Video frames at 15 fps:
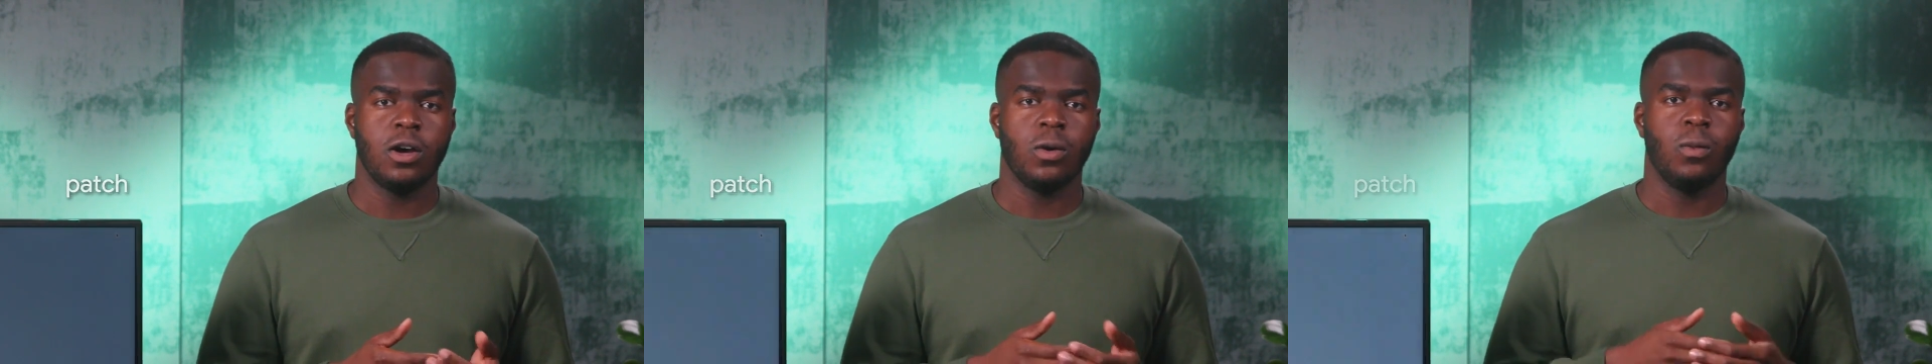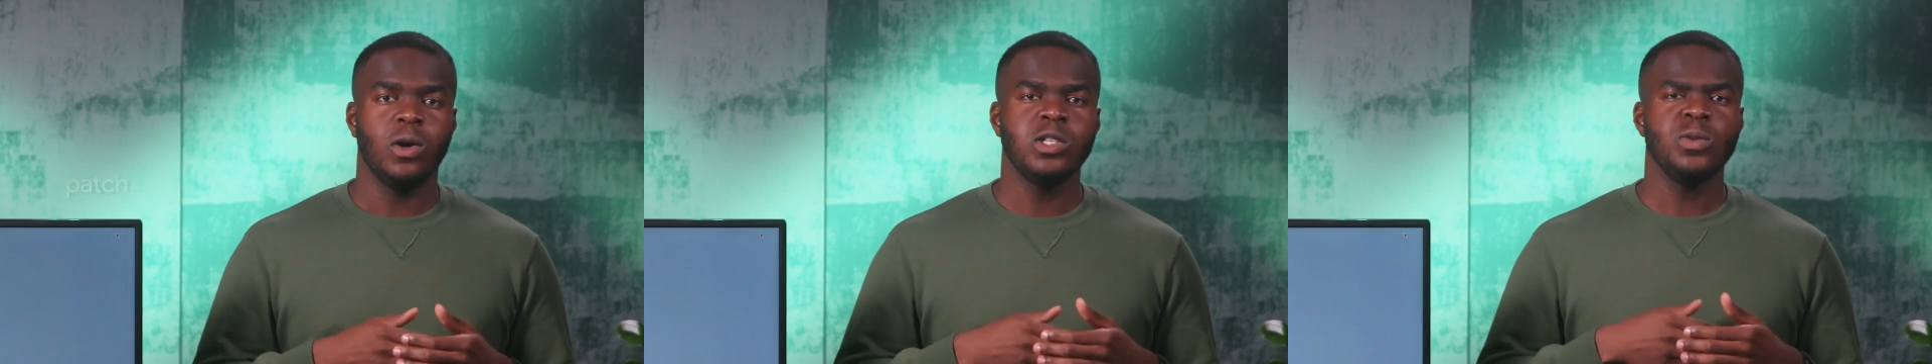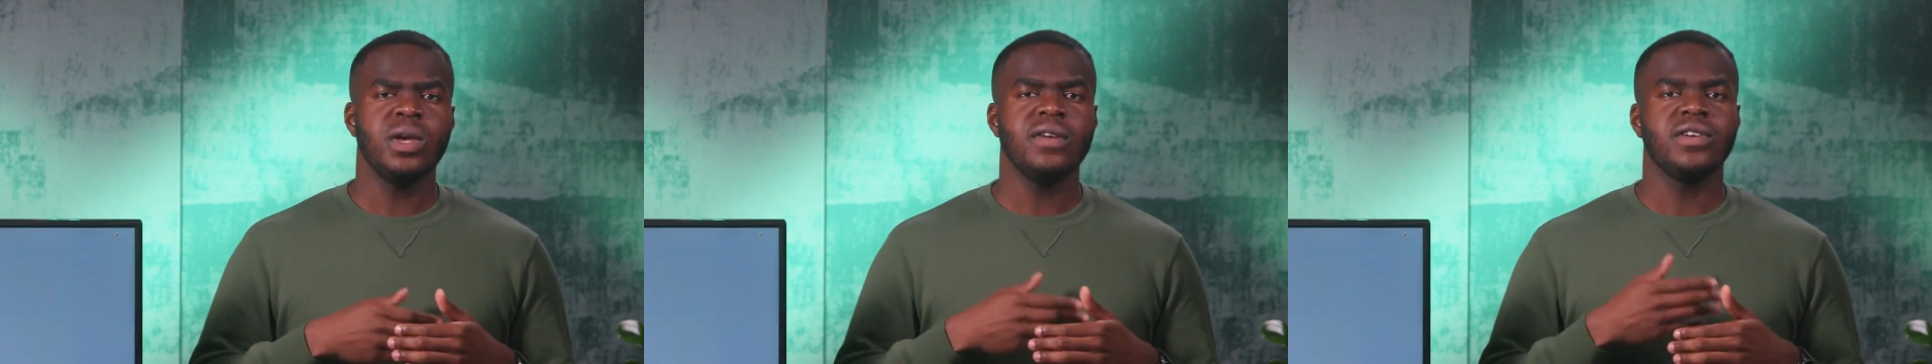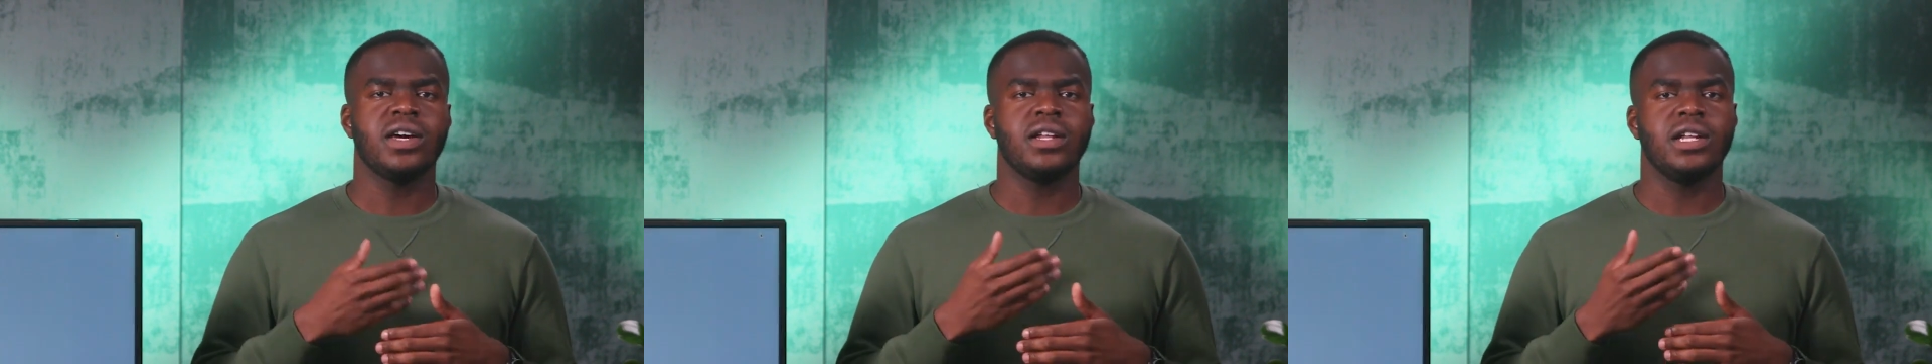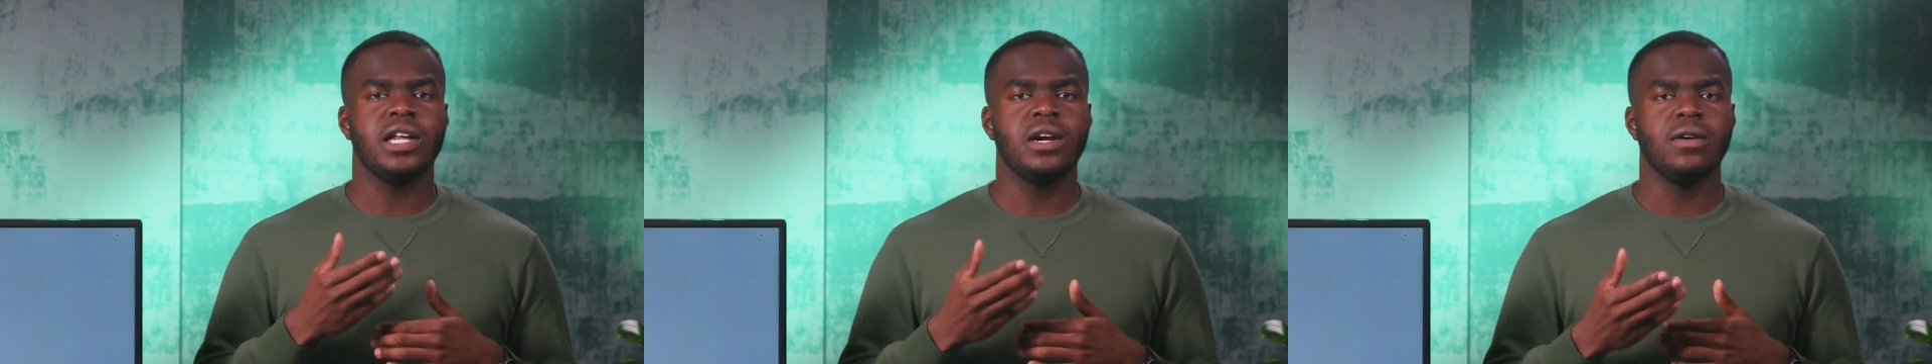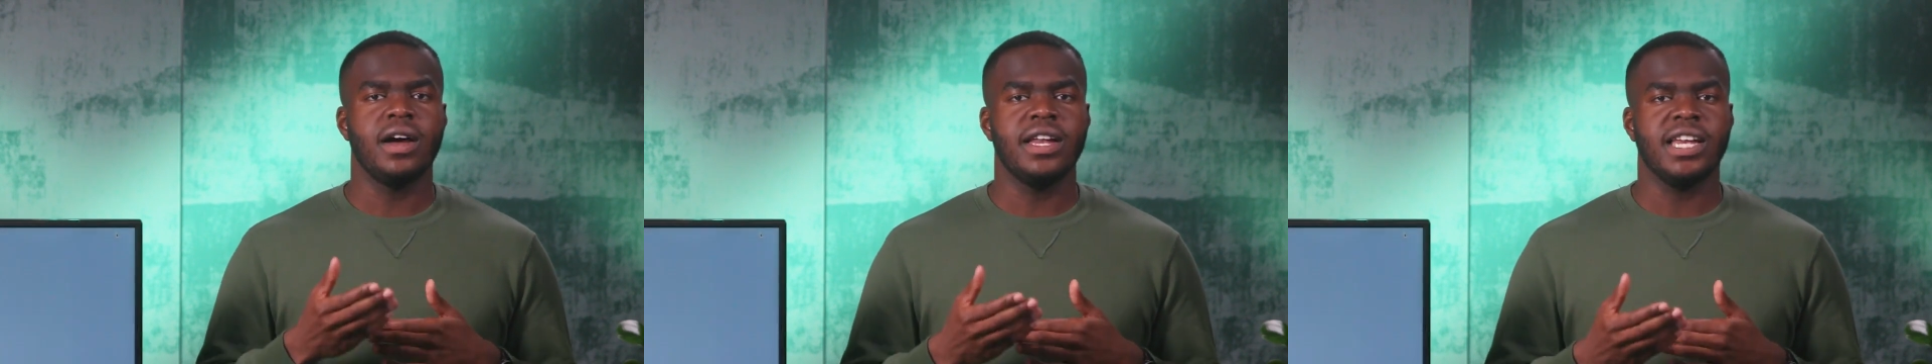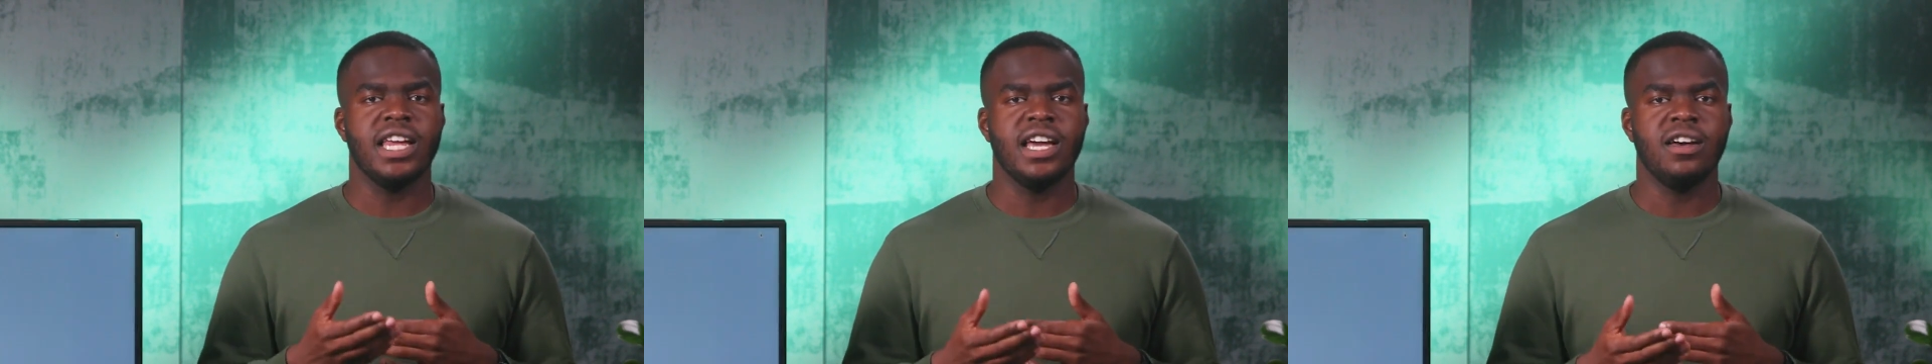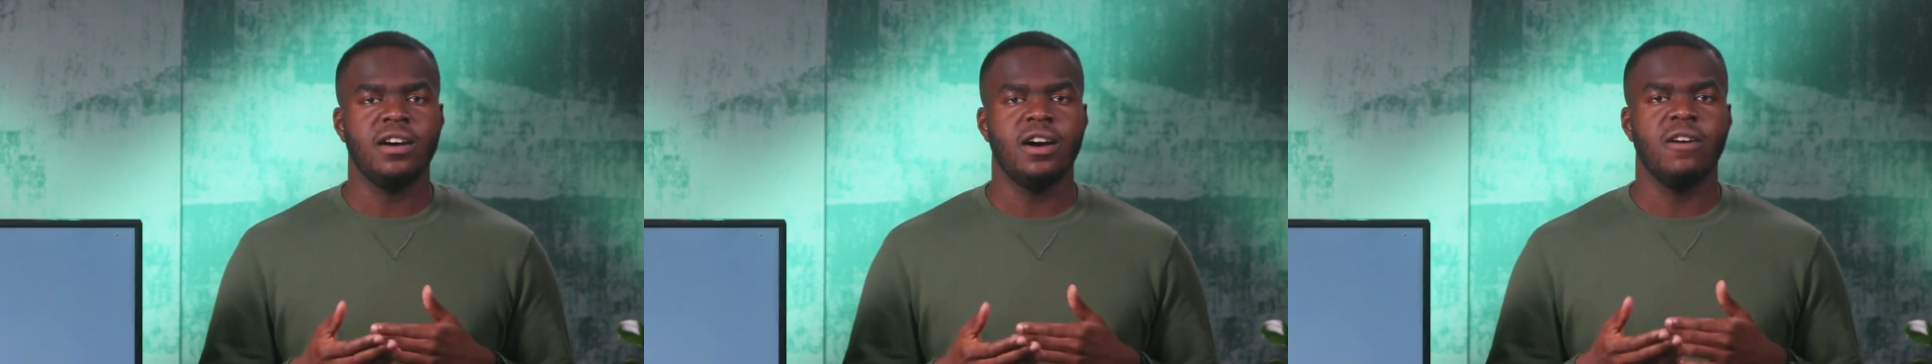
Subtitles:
Once we have a clear idea